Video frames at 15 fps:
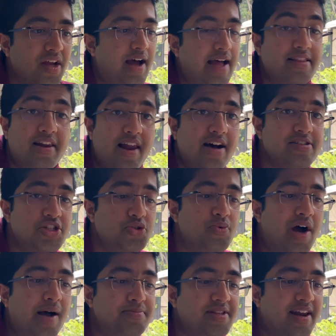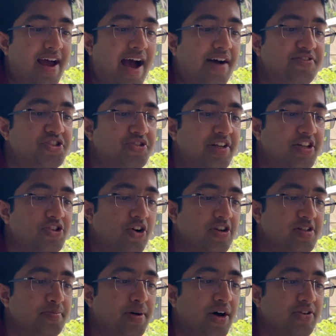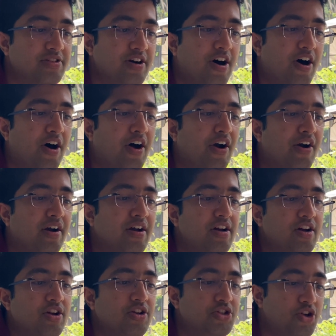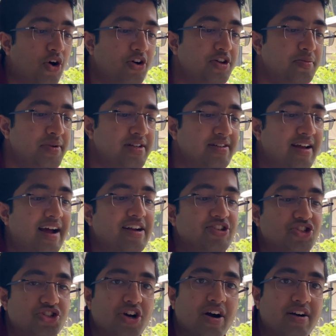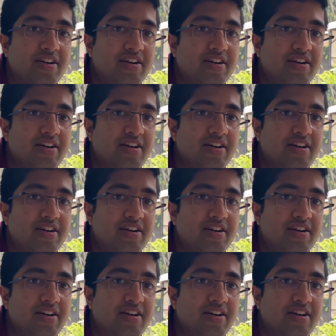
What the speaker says: And the last two apps that I haven't really talked about are Document and Chuck.